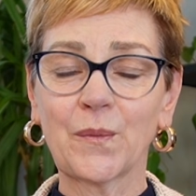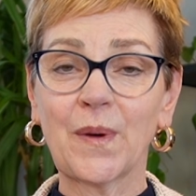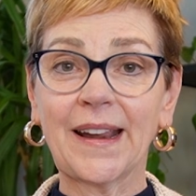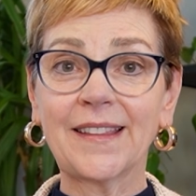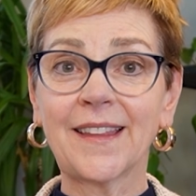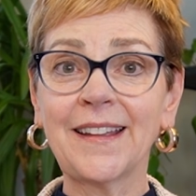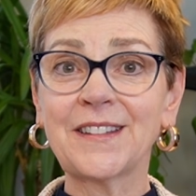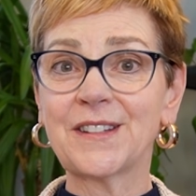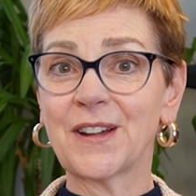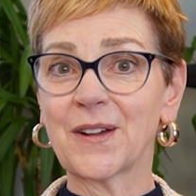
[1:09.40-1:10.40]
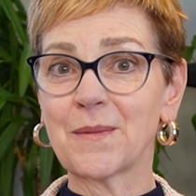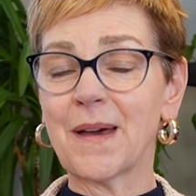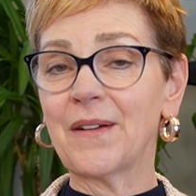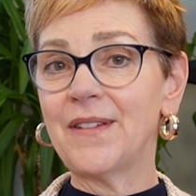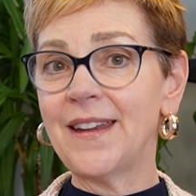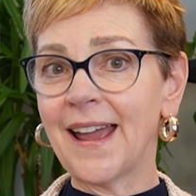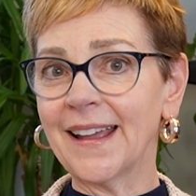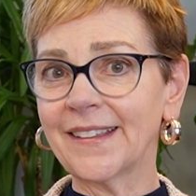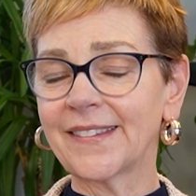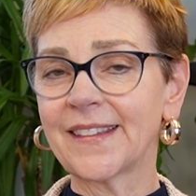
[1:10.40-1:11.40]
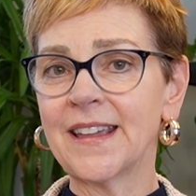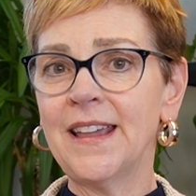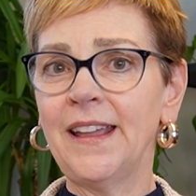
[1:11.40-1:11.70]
what I'd like to talk about next